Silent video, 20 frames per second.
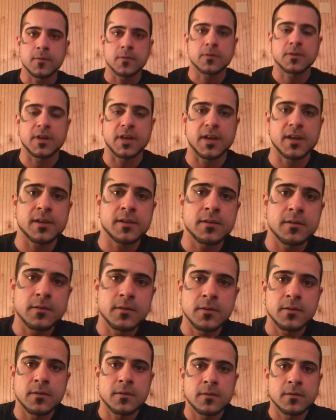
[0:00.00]
Okay?
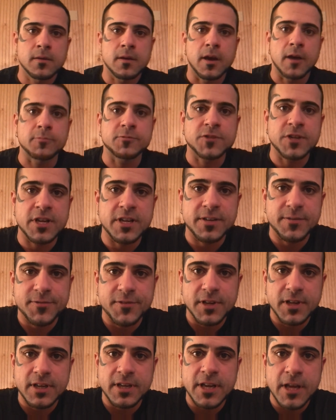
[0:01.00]
I'm trying to
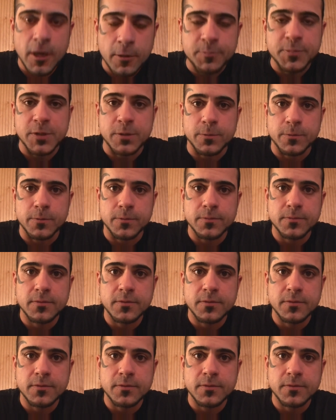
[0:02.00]
fucking help you.